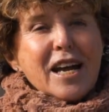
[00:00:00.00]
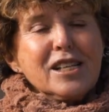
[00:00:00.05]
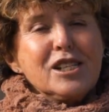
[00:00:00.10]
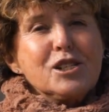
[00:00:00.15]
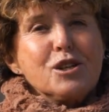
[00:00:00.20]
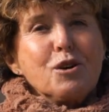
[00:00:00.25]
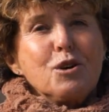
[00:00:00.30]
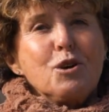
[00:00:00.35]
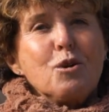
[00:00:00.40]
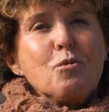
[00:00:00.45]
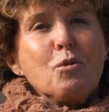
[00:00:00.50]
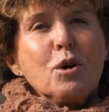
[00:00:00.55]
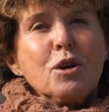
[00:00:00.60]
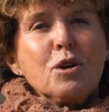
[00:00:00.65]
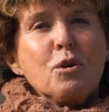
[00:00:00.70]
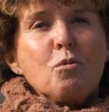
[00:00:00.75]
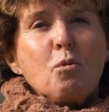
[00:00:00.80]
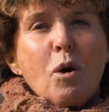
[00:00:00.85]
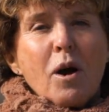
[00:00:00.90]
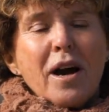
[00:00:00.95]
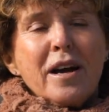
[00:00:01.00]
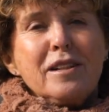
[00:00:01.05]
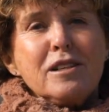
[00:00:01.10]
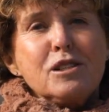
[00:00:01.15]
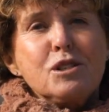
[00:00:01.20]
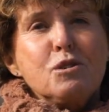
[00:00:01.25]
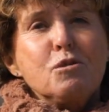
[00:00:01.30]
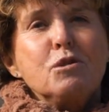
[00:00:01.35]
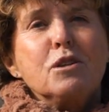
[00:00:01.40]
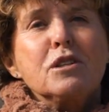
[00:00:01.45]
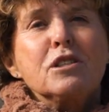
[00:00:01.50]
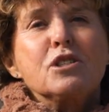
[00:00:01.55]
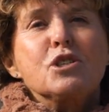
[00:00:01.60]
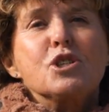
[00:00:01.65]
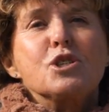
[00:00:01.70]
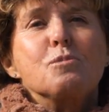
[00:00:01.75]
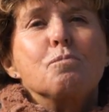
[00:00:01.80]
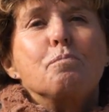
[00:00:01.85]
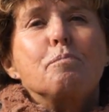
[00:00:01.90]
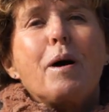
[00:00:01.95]
And so you wonder why the zoo
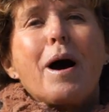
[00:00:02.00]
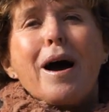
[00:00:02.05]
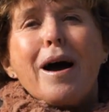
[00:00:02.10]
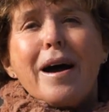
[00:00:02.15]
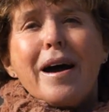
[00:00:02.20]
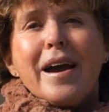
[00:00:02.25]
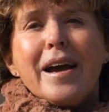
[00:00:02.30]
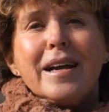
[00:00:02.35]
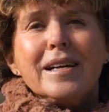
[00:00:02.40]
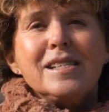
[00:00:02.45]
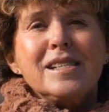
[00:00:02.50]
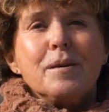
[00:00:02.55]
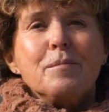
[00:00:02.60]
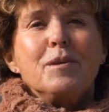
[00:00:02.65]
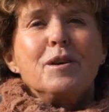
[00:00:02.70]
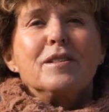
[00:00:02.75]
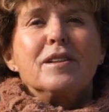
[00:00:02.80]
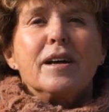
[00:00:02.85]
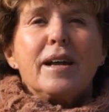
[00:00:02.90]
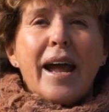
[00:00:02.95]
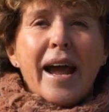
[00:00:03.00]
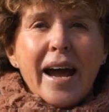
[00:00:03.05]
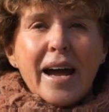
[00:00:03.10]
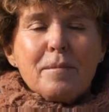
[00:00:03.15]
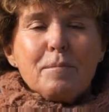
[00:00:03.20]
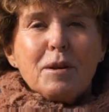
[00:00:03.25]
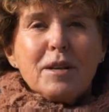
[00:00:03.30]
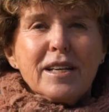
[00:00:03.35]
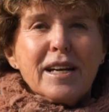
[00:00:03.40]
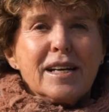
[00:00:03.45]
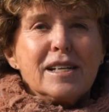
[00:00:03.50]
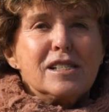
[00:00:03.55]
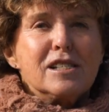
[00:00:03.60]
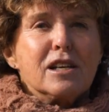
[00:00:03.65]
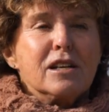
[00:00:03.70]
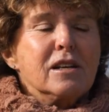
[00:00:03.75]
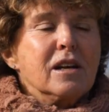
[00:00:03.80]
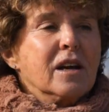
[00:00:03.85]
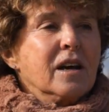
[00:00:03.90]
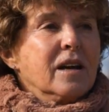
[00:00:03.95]
didn't just buy something that had been
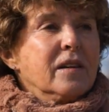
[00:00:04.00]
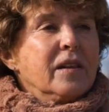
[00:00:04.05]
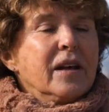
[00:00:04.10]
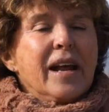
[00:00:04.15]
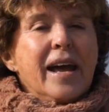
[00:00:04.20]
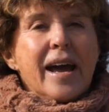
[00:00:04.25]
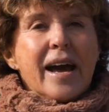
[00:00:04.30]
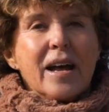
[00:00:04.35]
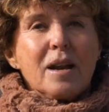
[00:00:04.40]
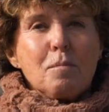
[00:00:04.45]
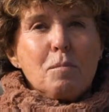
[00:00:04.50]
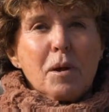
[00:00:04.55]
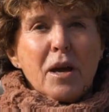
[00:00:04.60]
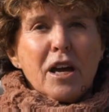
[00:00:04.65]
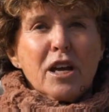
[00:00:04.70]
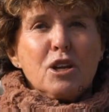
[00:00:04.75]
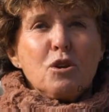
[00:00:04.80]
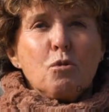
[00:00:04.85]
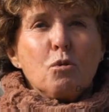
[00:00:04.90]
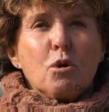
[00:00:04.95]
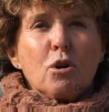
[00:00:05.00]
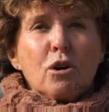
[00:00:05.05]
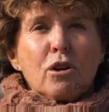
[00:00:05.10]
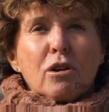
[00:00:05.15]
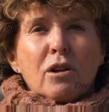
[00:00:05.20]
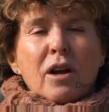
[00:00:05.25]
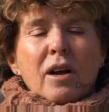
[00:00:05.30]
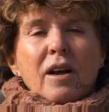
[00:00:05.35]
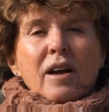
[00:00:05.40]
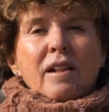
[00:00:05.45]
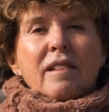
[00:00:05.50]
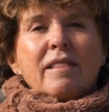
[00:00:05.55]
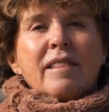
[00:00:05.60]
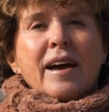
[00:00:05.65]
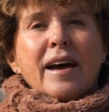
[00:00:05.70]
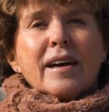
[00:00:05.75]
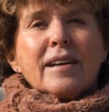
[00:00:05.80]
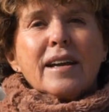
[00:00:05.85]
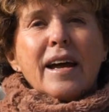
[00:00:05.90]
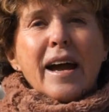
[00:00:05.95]
tested, that had a manual,
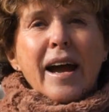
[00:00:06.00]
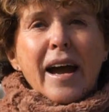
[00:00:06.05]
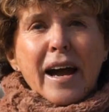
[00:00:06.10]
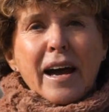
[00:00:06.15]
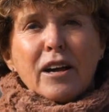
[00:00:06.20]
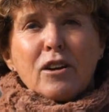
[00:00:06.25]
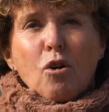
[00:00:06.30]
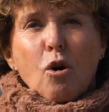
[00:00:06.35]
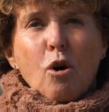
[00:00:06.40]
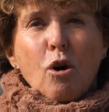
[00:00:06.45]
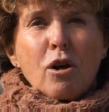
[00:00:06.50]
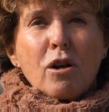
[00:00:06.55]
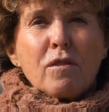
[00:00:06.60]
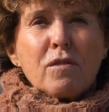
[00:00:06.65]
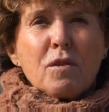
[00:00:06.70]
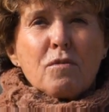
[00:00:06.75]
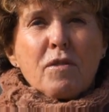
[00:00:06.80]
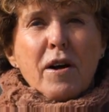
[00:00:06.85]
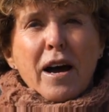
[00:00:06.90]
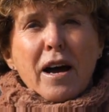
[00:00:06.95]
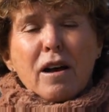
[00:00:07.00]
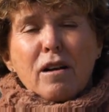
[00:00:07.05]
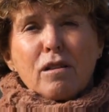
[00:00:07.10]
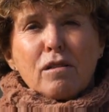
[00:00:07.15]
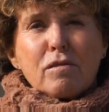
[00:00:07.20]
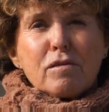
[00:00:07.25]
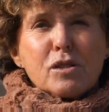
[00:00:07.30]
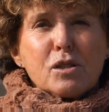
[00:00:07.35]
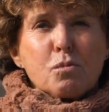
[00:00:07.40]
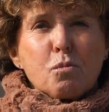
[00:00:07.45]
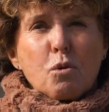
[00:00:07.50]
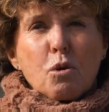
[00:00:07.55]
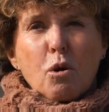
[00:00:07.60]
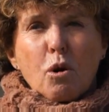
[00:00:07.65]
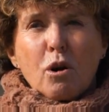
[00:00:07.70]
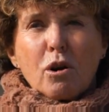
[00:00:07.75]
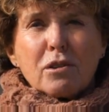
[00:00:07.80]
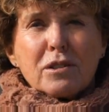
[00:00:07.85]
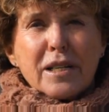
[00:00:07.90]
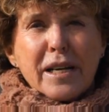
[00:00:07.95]
that had all the valves,
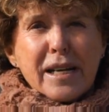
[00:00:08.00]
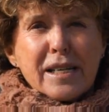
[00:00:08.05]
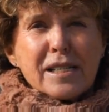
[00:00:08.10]
were all